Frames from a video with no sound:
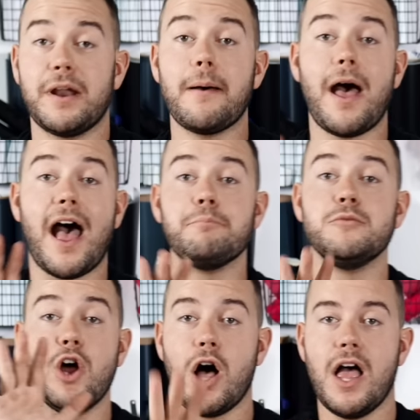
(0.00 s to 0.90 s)
I,
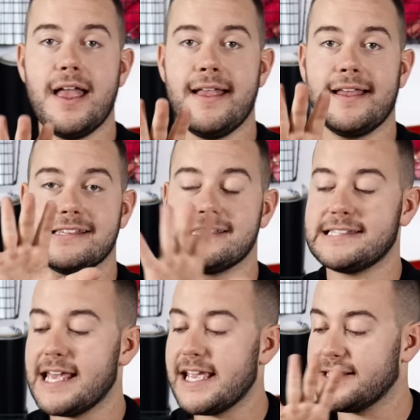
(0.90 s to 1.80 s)
am not
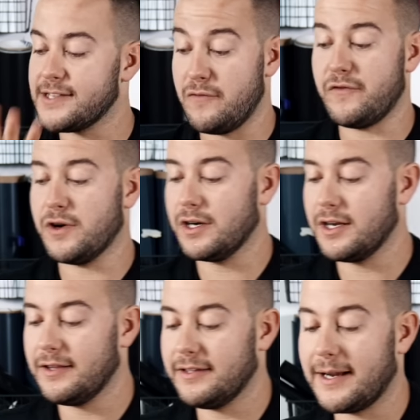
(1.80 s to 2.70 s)
saying it's over.
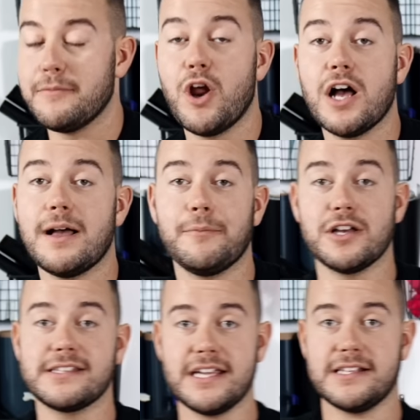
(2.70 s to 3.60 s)
Like I'm not, I'm
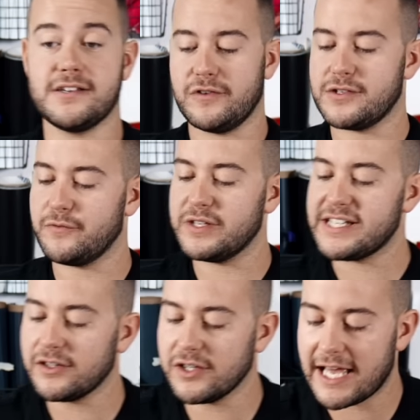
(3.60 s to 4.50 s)
not saying it's over. So if we
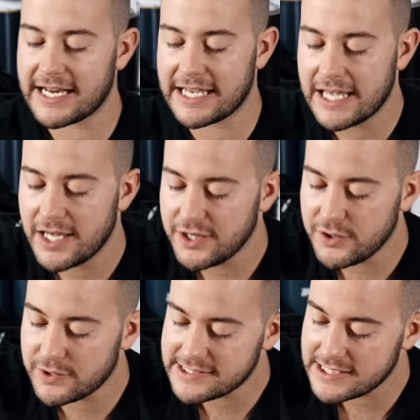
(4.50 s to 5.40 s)
take a look at it, you
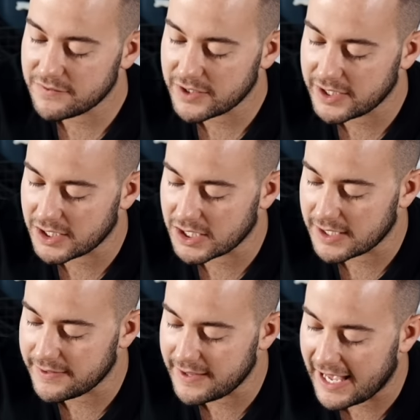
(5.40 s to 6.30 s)
can see here
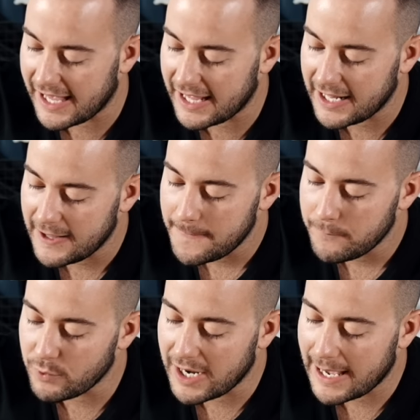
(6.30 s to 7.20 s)
that
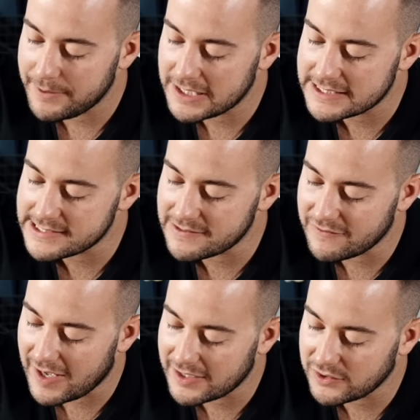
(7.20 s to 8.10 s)
what happened is the
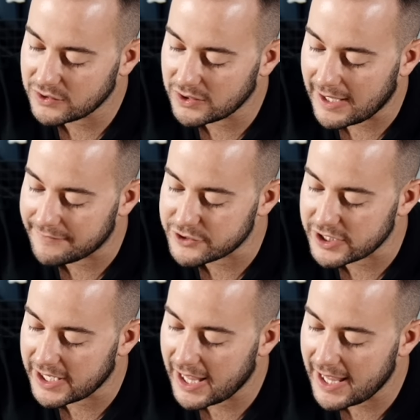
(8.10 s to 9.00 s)
vinyl, after
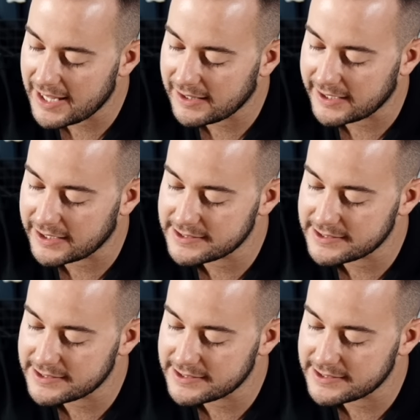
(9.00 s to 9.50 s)
it cut, like it